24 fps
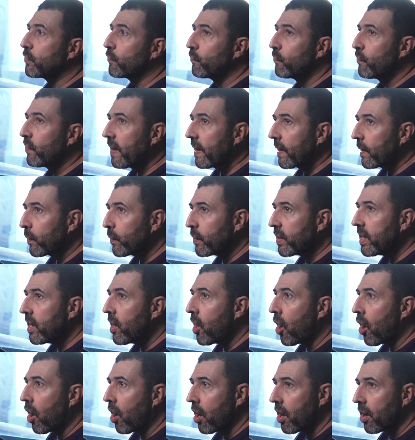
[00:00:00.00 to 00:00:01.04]
very
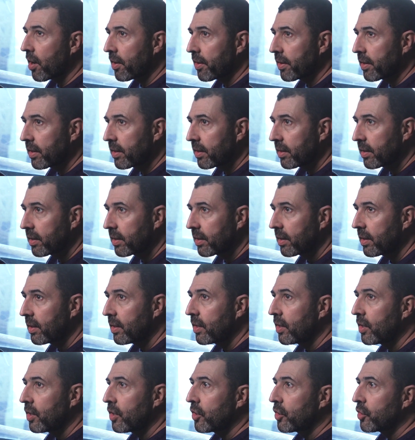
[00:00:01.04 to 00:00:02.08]
hard
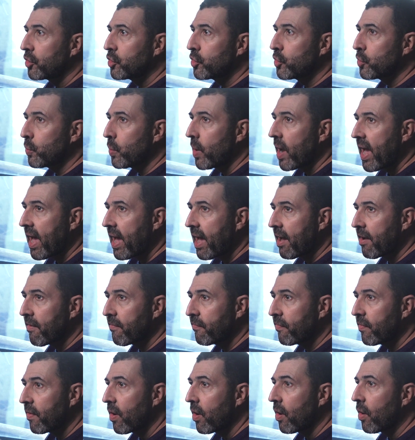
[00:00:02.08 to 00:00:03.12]
to
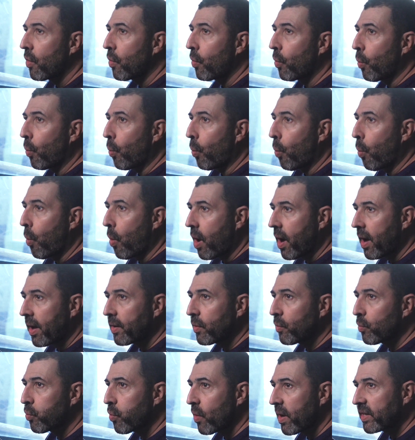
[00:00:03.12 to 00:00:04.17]
have
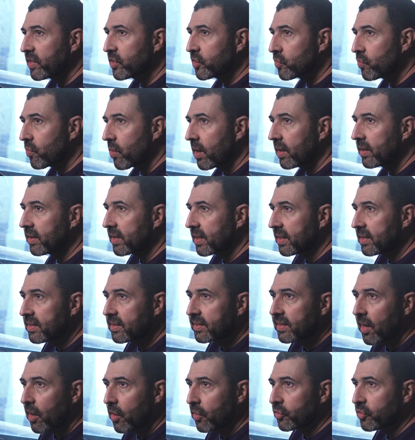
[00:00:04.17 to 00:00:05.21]
one restaurant that
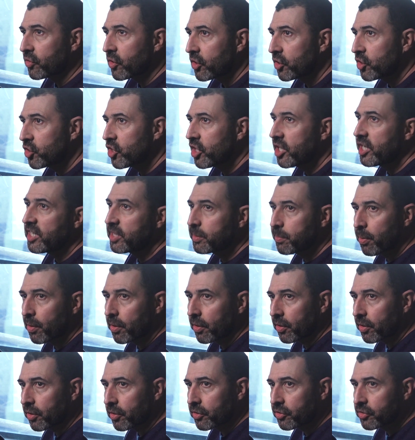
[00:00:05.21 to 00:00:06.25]
sells
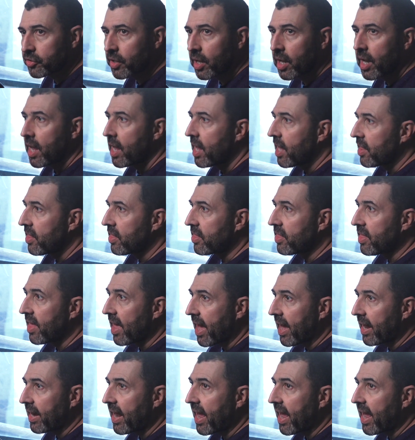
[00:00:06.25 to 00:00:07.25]
cheeseburgers that